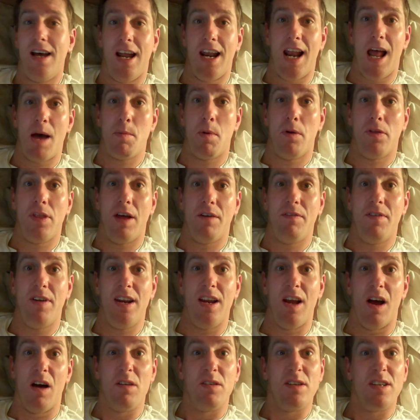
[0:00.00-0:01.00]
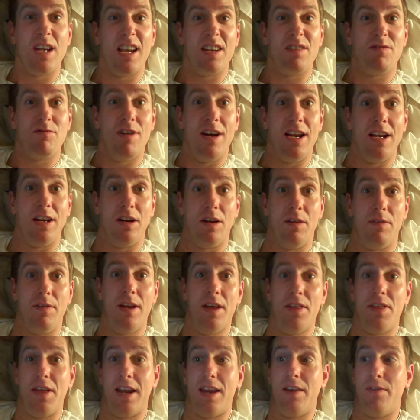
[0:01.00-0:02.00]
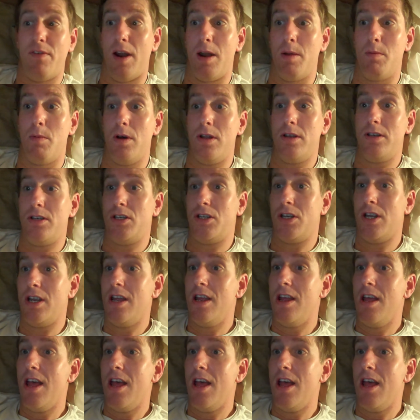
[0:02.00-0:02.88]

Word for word: And I'm on that video, so that's really good of you. Thank you very much.